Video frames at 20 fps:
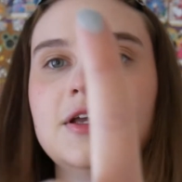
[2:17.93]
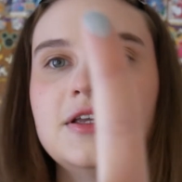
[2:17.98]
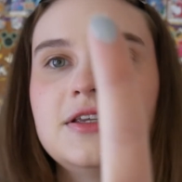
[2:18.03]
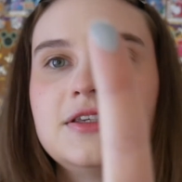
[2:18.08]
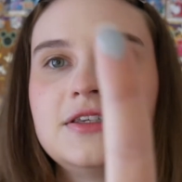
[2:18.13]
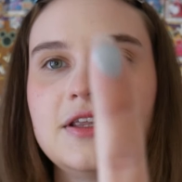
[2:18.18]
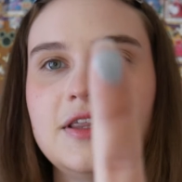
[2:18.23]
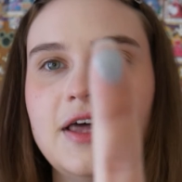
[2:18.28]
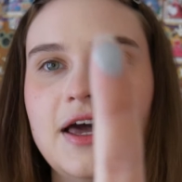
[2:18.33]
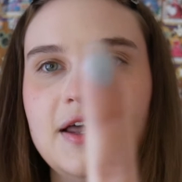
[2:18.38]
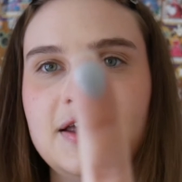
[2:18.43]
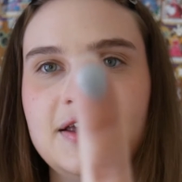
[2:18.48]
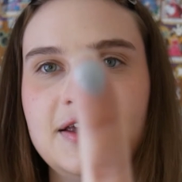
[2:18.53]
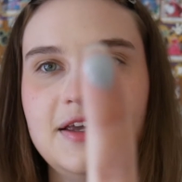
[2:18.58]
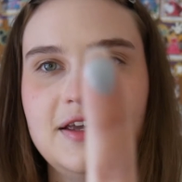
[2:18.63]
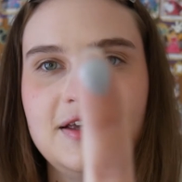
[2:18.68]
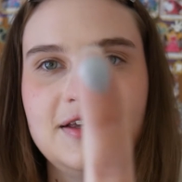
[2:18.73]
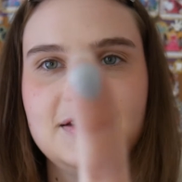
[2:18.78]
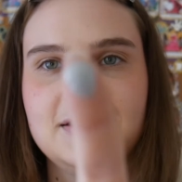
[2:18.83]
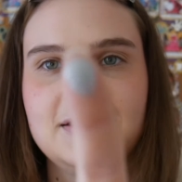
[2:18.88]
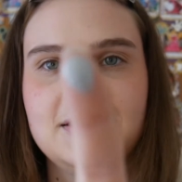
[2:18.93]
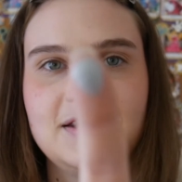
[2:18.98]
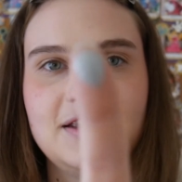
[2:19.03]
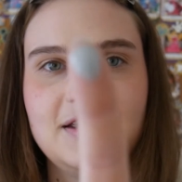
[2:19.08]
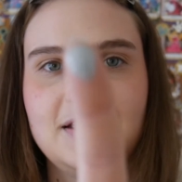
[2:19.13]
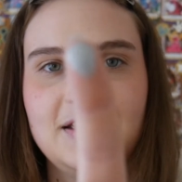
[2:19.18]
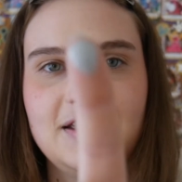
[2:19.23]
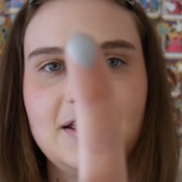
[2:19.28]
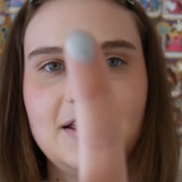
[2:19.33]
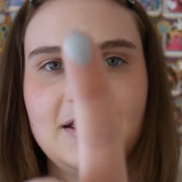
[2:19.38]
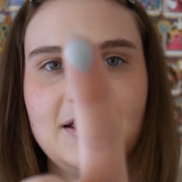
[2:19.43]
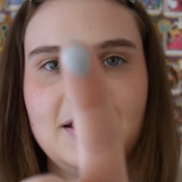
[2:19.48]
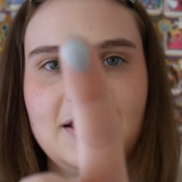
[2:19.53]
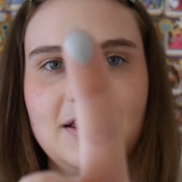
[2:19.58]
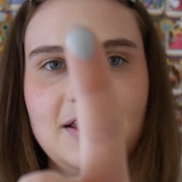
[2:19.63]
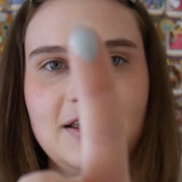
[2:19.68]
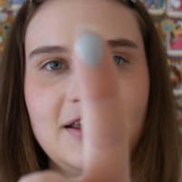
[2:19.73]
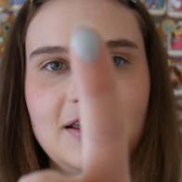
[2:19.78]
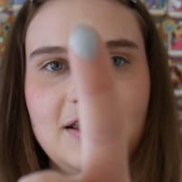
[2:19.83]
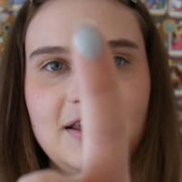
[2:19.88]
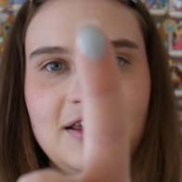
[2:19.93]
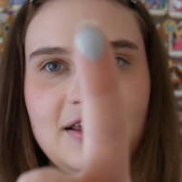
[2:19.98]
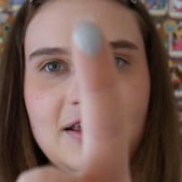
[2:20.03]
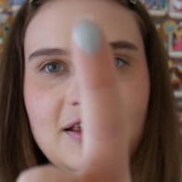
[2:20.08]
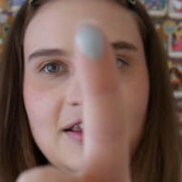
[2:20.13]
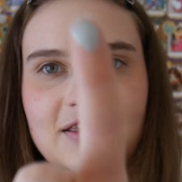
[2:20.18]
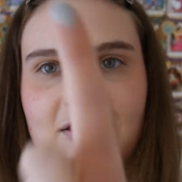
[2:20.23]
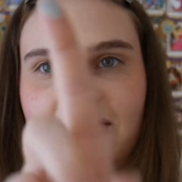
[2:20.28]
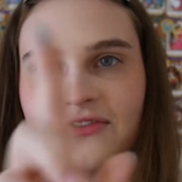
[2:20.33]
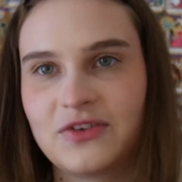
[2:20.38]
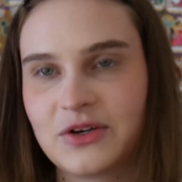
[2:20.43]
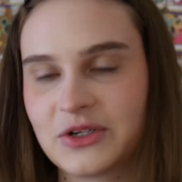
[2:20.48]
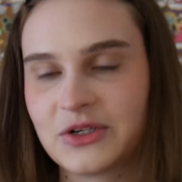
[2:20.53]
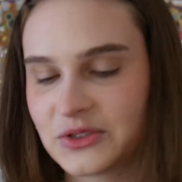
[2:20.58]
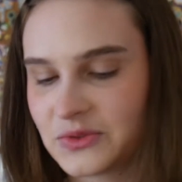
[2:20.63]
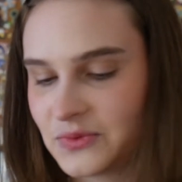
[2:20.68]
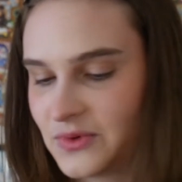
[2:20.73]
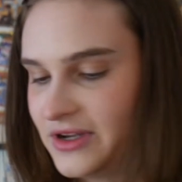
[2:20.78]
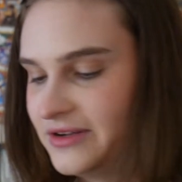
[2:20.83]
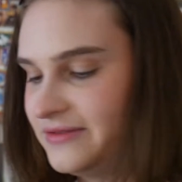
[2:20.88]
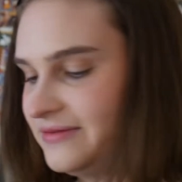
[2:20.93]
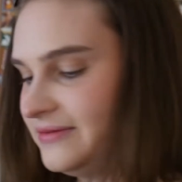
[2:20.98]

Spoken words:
So that is the first one.